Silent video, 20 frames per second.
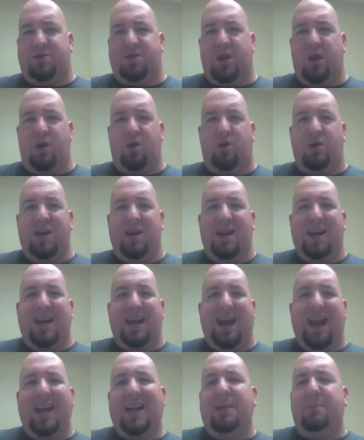So
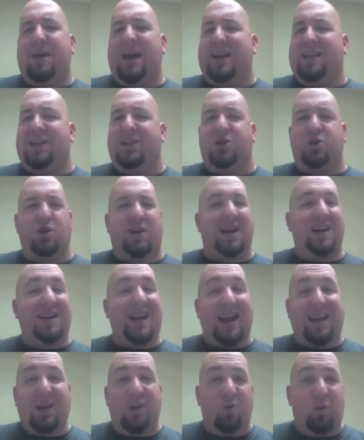anybody that you're
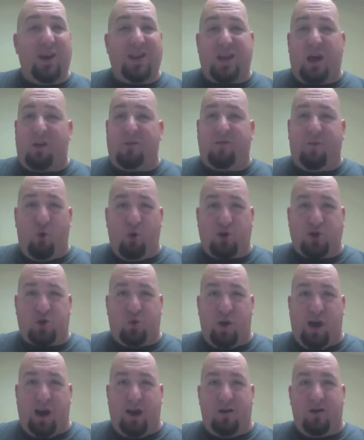connected with on
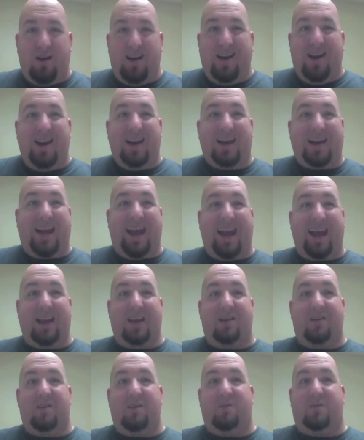Foursquare
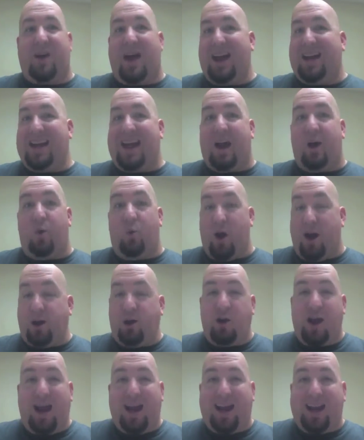can find out where
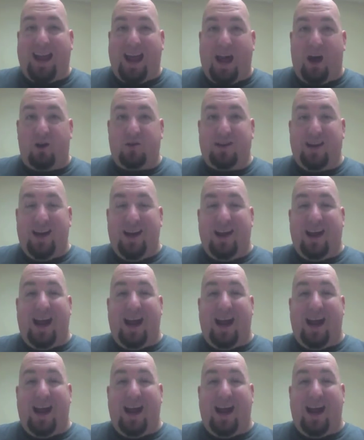you're hanging out,